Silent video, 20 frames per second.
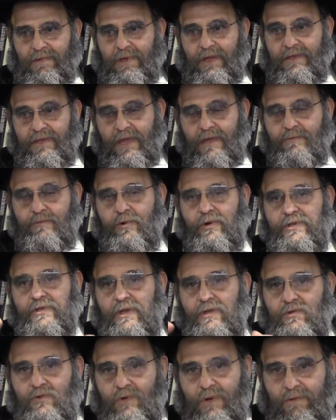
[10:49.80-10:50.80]
At that
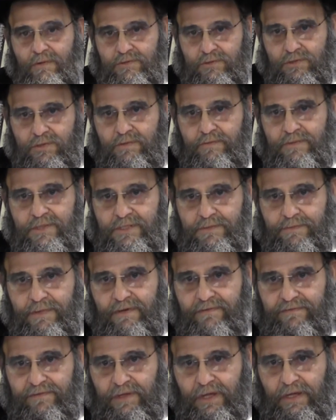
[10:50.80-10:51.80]
point, I knew I was going to miss
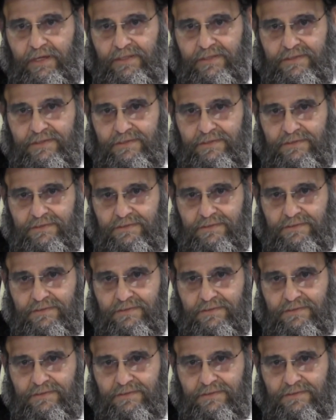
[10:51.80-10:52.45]
my flight.